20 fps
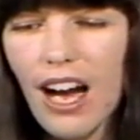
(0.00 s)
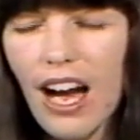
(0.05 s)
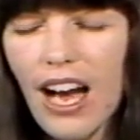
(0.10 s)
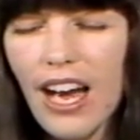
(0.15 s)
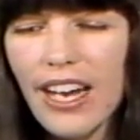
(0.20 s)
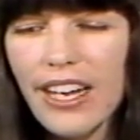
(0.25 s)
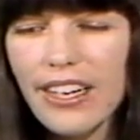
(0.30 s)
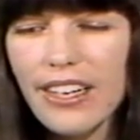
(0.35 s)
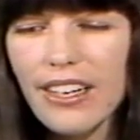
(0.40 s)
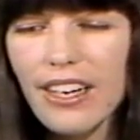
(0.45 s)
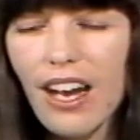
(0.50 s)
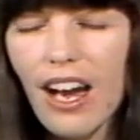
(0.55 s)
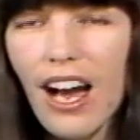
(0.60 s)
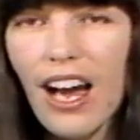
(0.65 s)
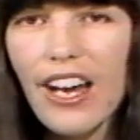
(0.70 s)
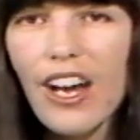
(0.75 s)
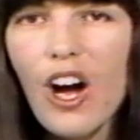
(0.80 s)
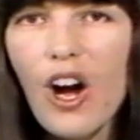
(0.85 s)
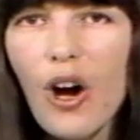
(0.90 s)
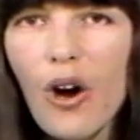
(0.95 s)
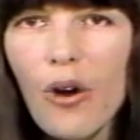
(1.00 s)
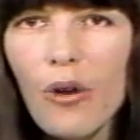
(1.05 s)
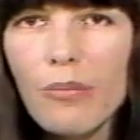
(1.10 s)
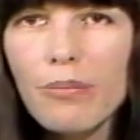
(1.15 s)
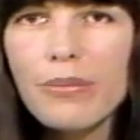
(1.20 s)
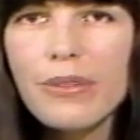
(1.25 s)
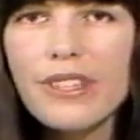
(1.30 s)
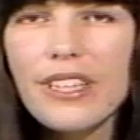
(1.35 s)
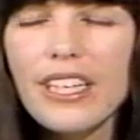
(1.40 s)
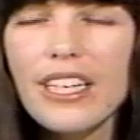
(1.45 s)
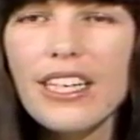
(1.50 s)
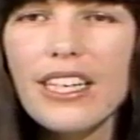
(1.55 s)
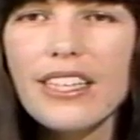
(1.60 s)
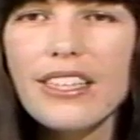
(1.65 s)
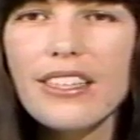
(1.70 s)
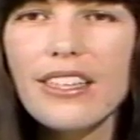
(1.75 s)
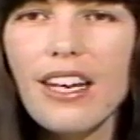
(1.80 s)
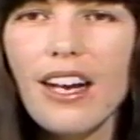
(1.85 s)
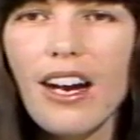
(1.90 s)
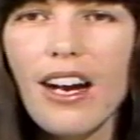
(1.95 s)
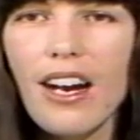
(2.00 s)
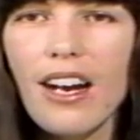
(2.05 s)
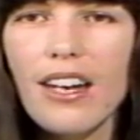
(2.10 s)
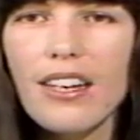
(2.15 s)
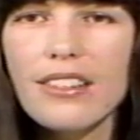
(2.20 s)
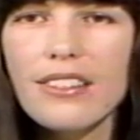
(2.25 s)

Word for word: I, I hope that uh,